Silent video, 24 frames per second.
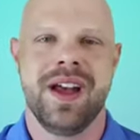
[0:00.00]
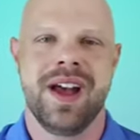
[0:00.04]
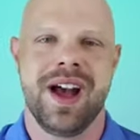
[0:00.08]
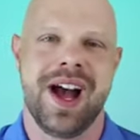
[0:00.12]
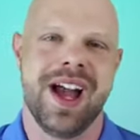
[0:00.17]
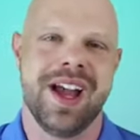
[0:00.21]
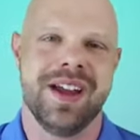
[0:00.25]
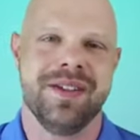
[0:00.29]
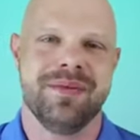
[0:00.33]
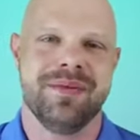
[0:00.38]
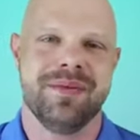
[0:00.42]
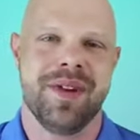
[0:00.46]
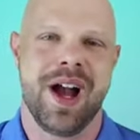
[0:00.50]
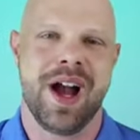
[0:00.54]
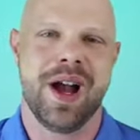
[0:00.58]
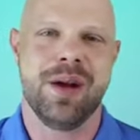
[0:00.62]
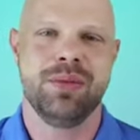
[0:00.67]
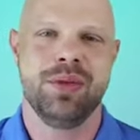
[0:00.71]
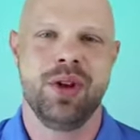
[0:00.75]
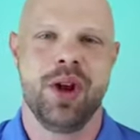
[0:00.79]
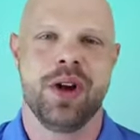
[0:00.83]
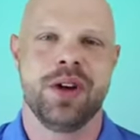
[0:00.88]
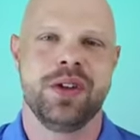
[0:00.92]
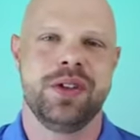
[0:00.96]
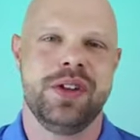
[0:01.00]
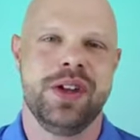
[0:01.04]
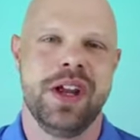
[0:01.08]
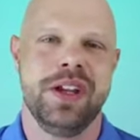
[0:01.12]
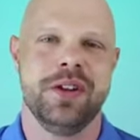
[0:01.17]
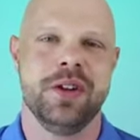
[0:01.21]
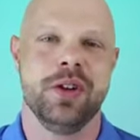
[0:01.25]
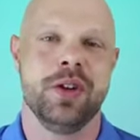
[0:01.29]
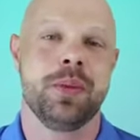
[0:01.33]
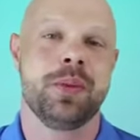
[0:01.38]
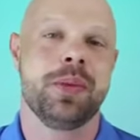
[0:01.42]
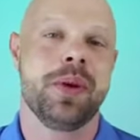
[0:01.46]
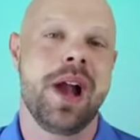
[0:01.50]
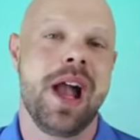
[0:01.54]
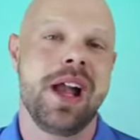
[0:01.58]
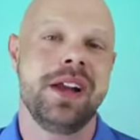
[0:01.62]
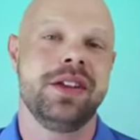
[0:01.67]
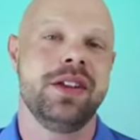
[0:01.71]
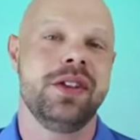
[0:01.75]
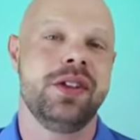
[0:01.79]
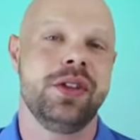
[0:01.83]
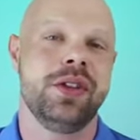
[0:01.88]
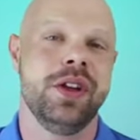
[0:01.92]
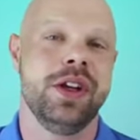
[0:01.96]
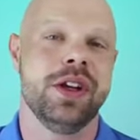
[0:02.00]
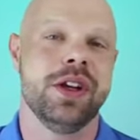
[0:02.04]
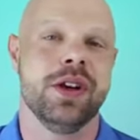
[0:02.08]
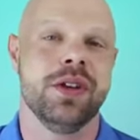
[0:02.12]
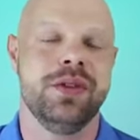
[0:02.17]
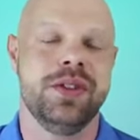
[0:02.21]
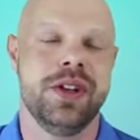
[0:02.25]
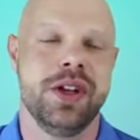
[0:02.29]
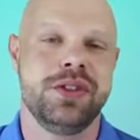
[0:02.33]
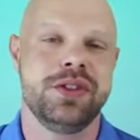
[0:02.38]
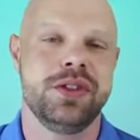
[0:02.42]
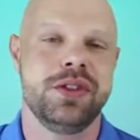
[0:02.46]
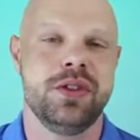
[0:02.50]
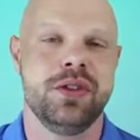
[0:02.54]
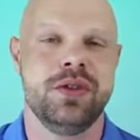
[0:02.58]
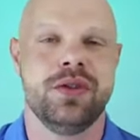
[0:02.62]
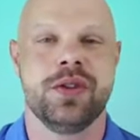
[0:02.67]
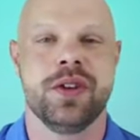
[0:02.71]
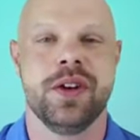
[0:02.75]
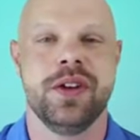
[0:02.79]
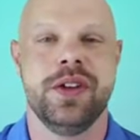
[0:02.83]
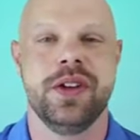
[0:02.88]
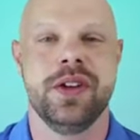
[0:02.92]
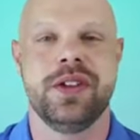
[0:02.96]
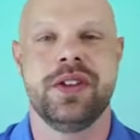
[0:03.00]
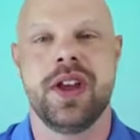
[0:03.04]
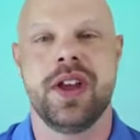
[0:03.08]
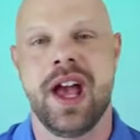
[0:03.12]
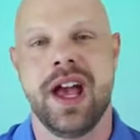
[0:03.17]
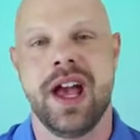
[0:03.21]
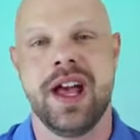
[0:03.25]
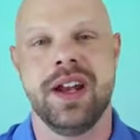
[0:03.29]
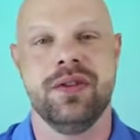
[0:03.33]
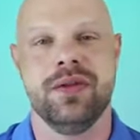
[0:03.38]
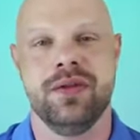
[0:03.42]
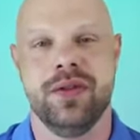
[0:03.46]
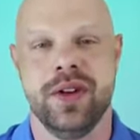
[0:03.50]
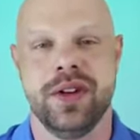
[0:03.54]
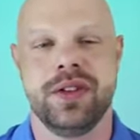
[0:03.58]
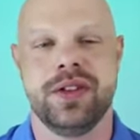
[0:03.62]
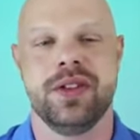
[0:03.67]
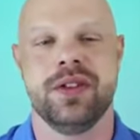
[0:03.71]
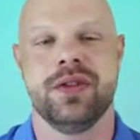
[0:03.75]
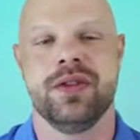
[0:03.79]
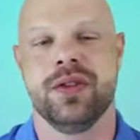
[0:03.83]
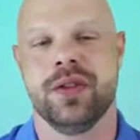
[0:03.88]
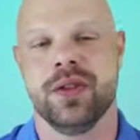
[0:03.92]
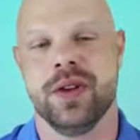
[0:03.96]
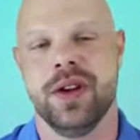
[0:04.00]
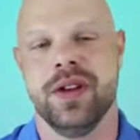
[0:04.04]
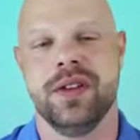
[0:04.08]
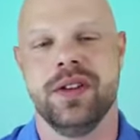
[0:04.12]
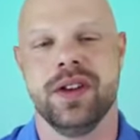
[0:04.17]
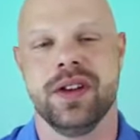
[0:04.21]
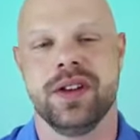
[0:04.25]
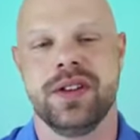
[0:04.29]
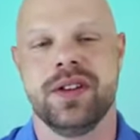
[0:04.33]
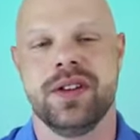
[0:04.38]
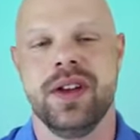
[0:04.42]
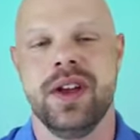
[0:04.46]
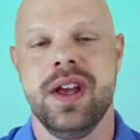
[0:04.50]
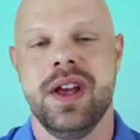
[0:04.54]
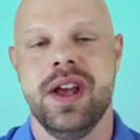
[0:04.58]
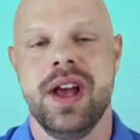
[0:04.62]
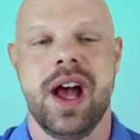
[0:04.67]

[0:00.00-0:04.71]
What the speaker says: Hi, I'm Lars Daniel, the practice leader of digital forensics at Invista Forensics.